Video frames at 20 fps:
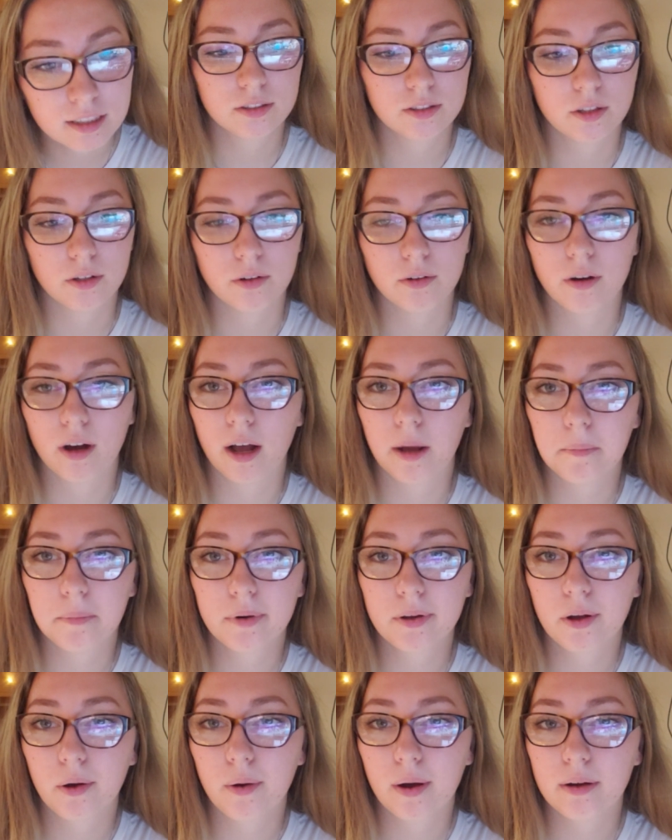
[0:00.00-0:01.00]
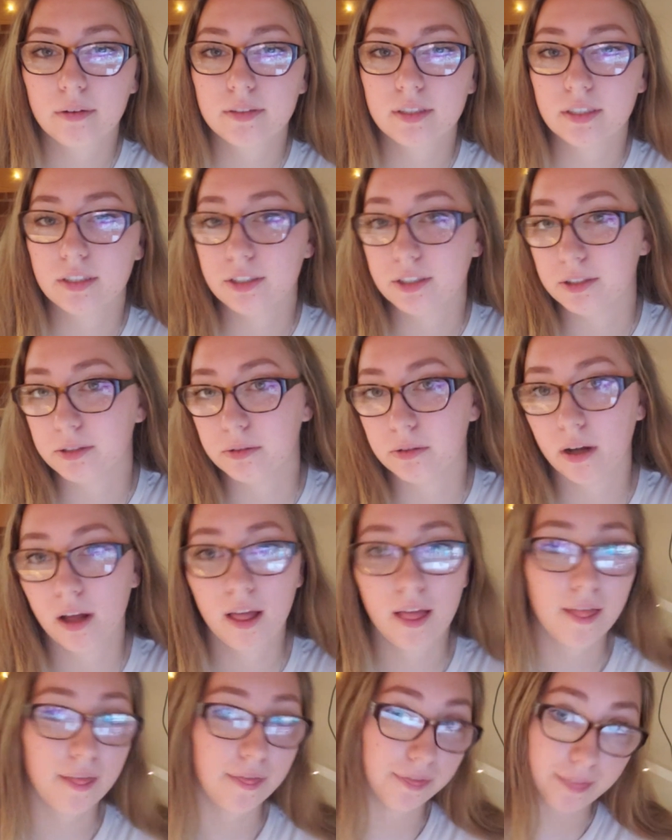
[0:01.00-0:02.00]
So I'm going to go out and do
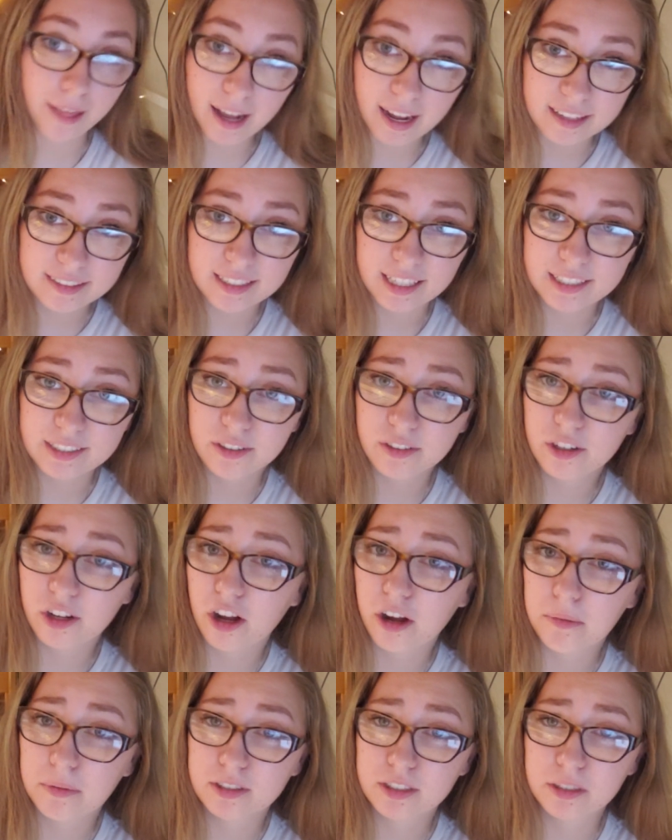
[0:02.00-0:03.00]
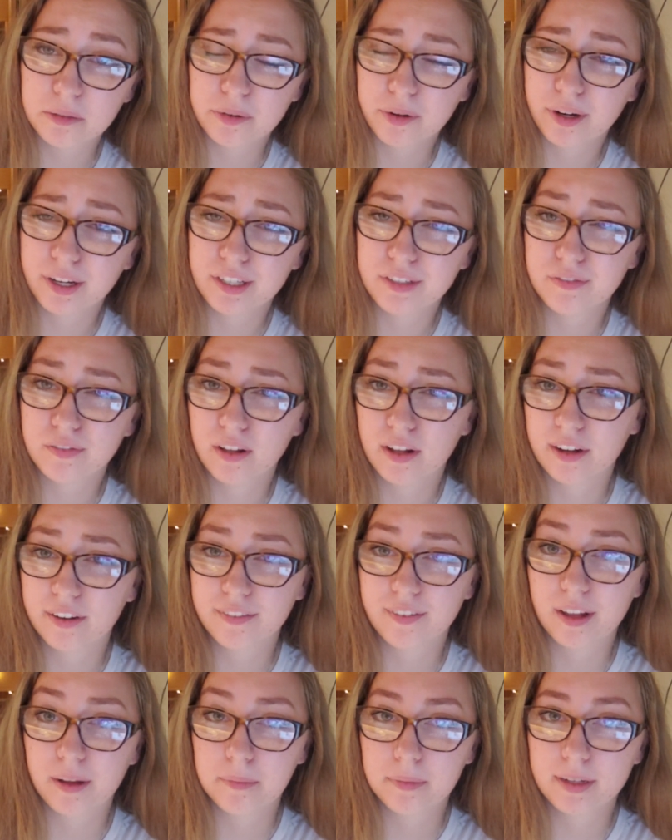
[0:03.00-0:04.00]
that. I don't know how much I'm going to
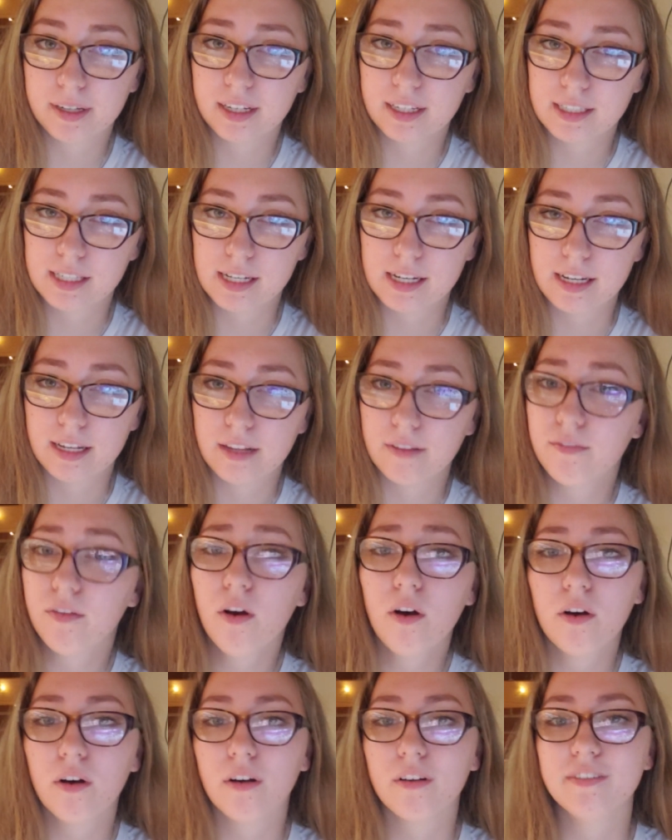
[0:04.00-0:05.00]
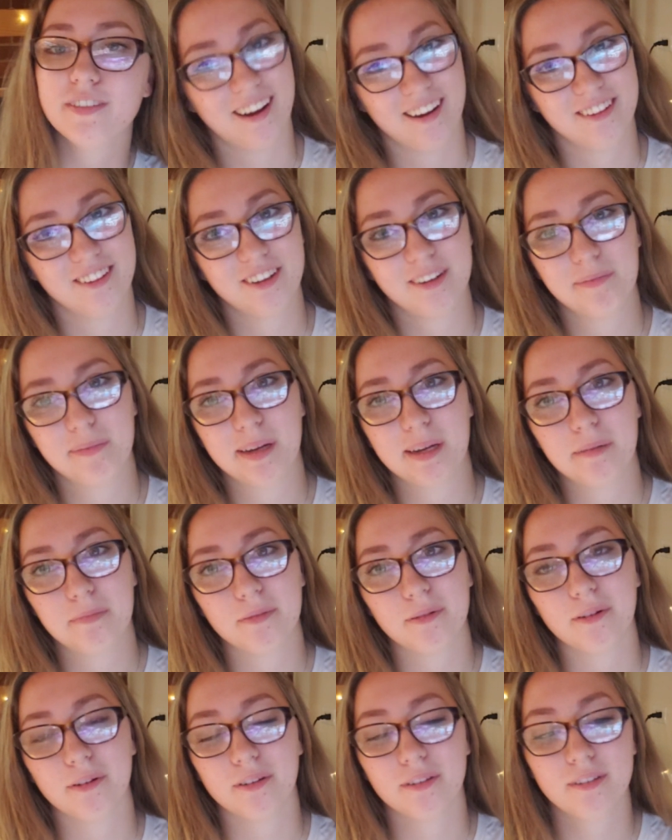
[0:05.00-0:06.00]
vlog that because it involves other
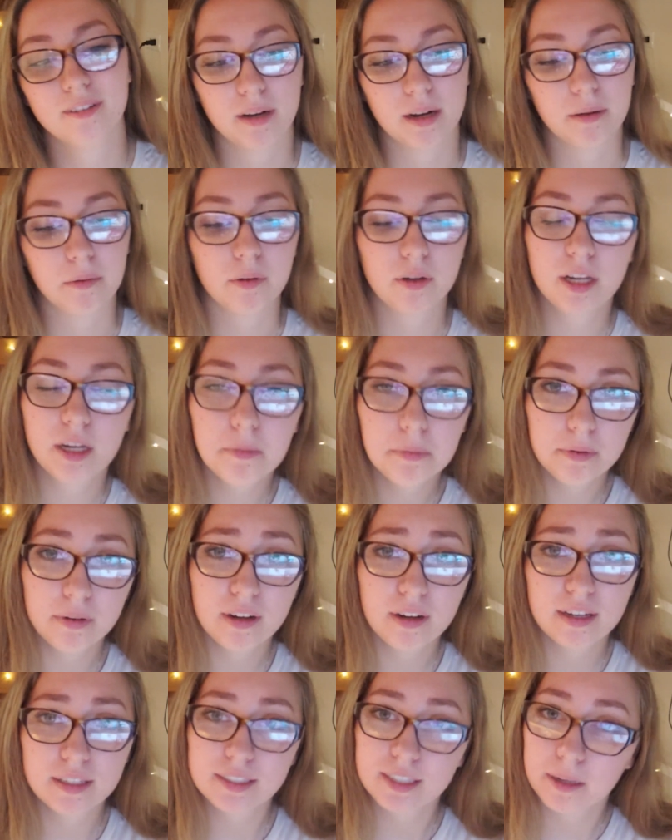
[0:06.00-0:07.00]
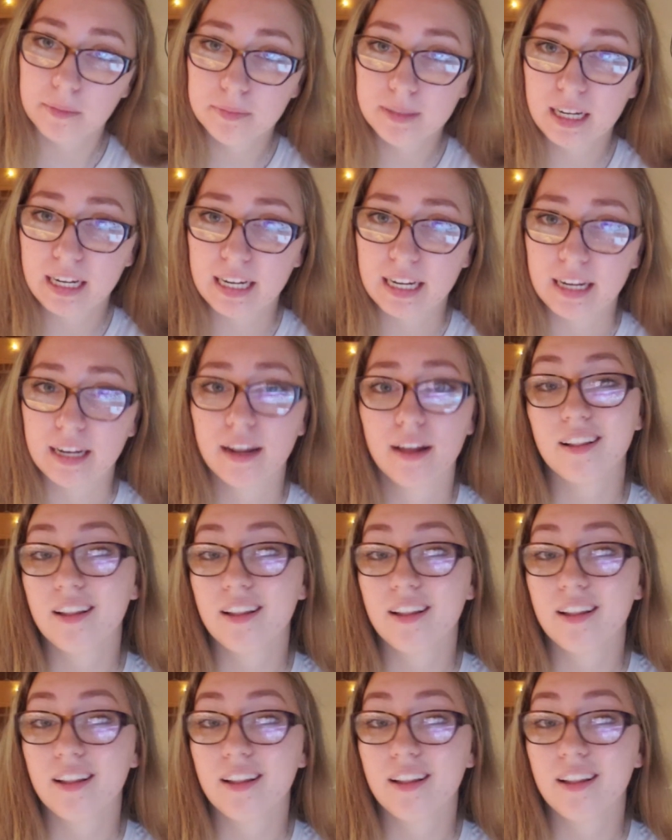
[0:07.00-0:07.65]
people. But I will keep you guys updated.